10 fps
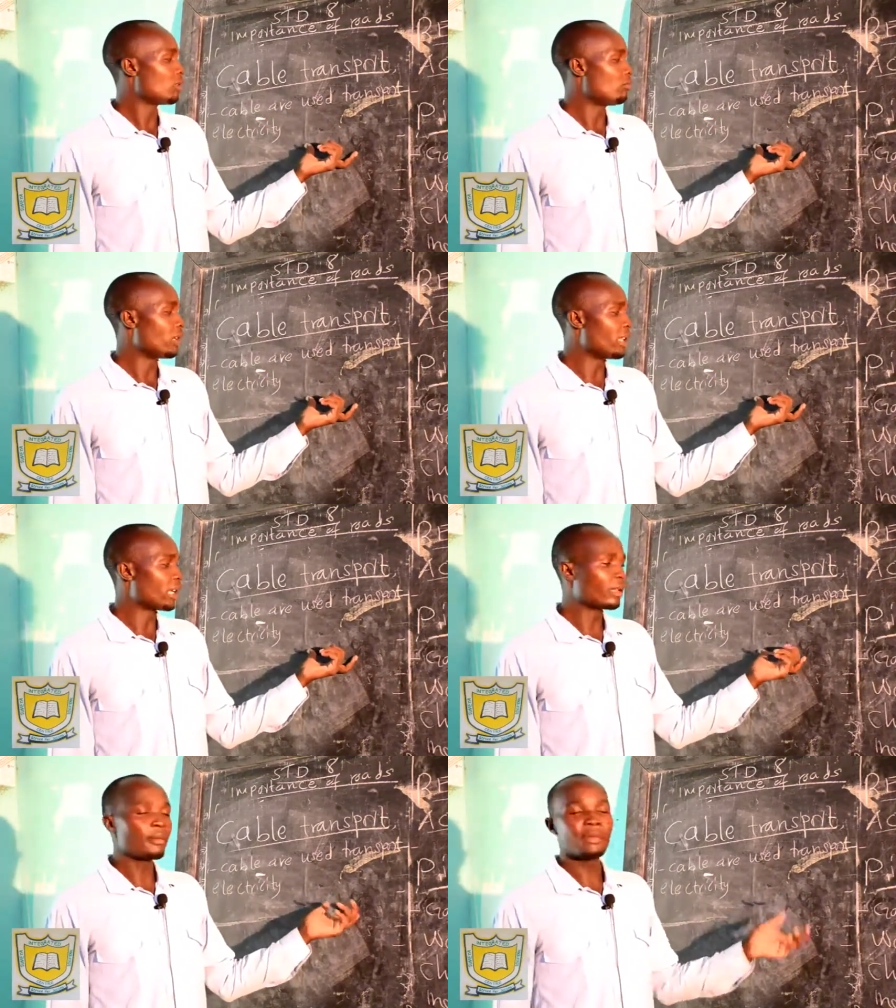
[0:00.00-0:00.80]
But the
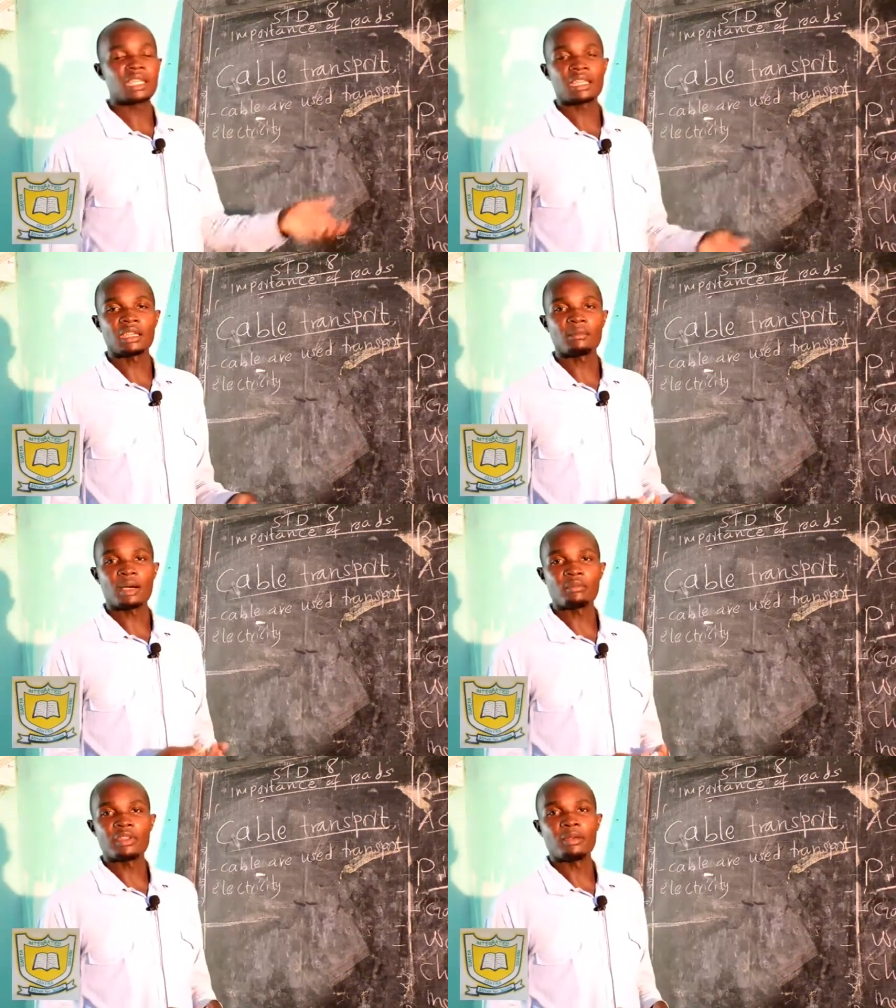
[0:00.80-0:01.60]
government came
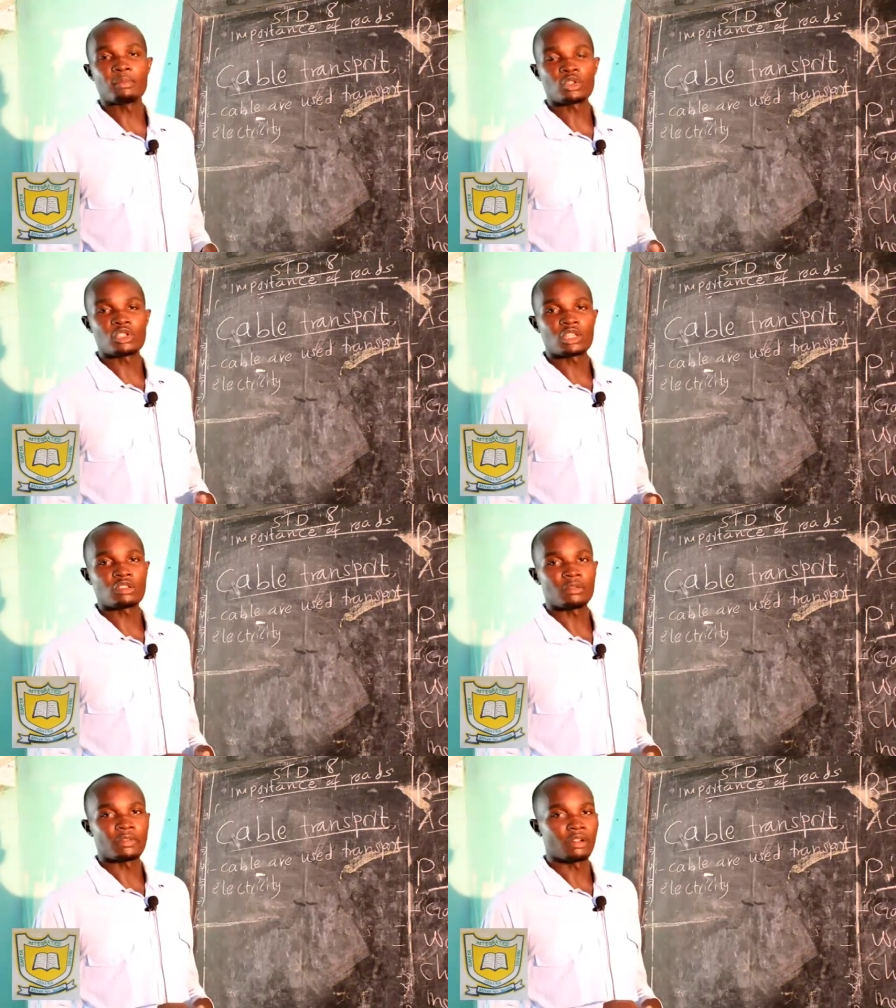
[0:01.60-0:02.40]
up with the projects
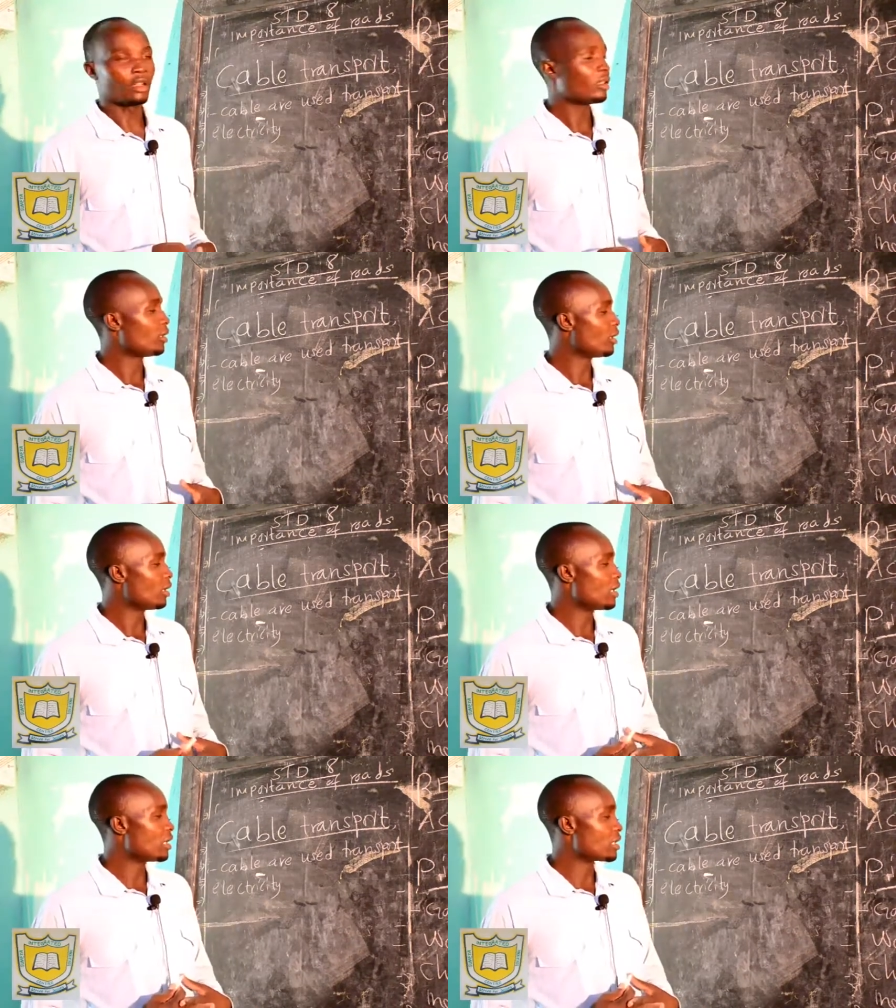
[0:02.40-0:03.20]
of
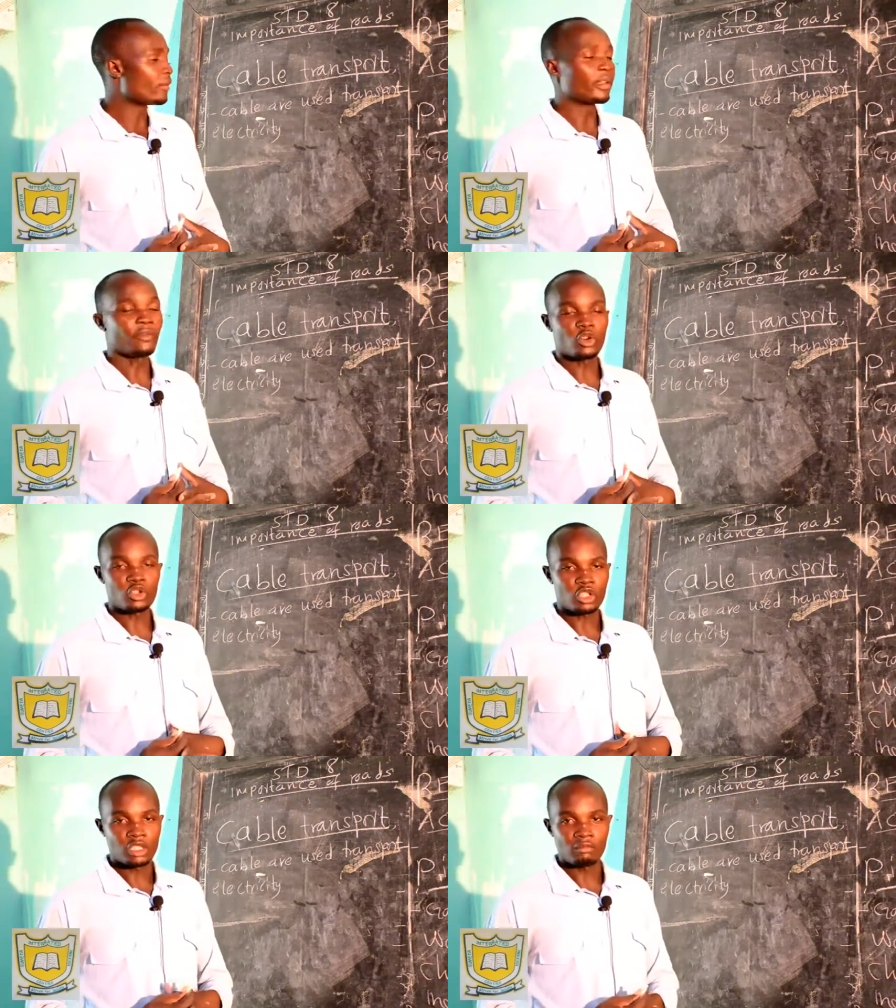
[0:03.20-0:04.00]
Seven Forks
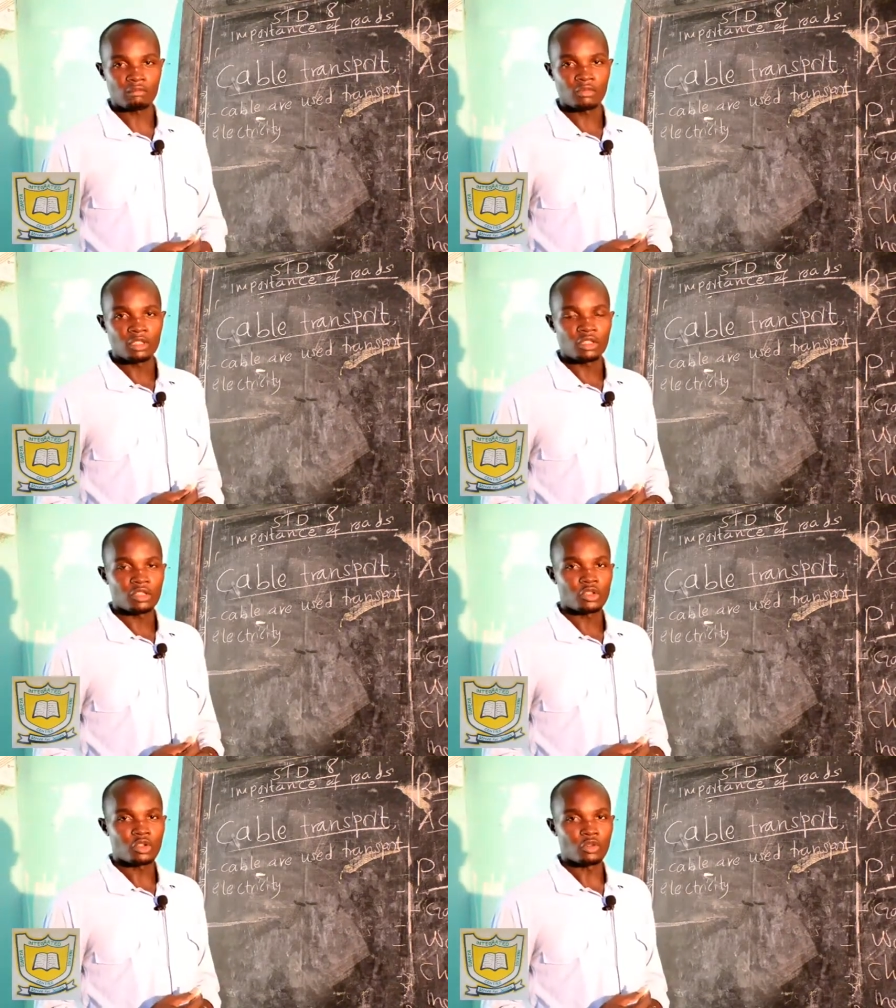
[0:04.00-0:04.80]
scheme,
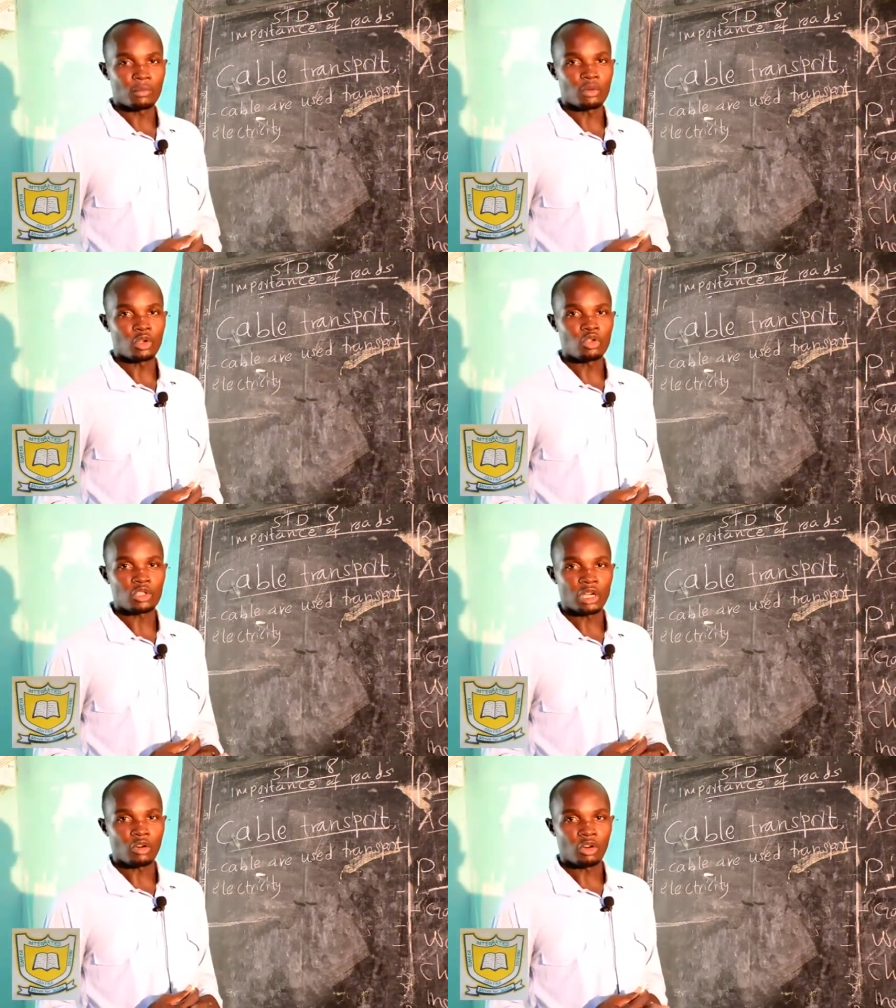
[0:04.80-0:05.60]
so we
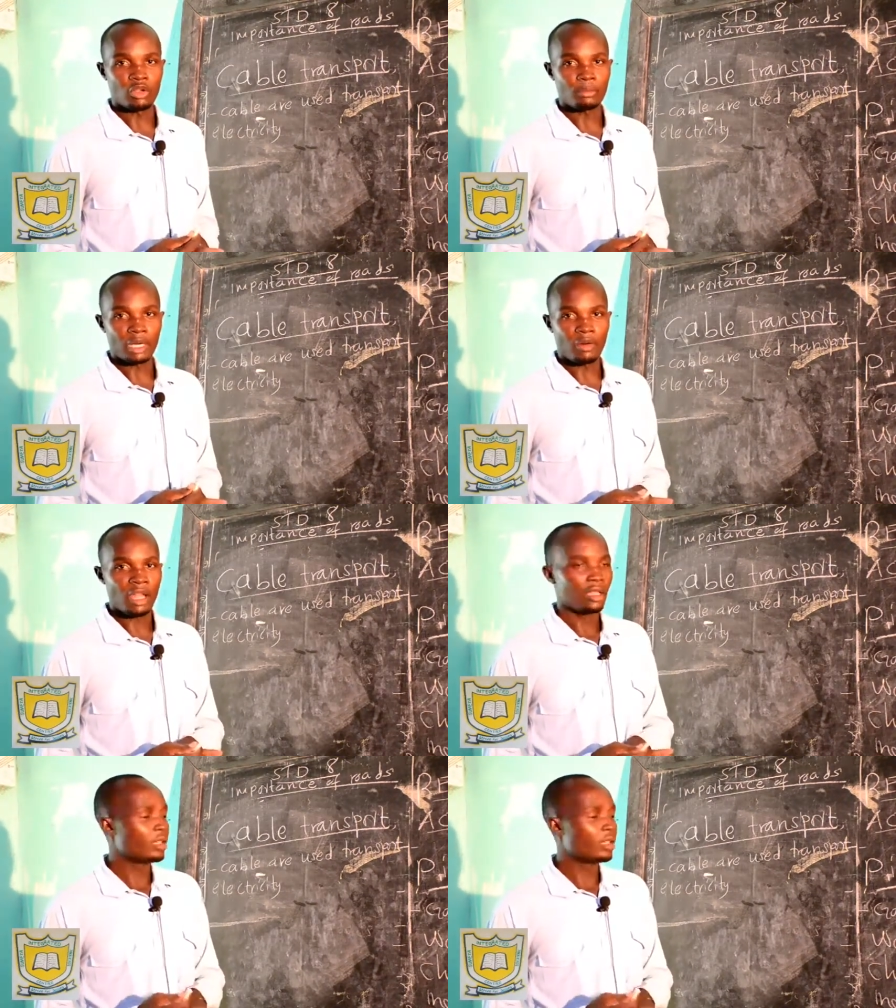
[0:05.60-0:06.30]
produce our own power.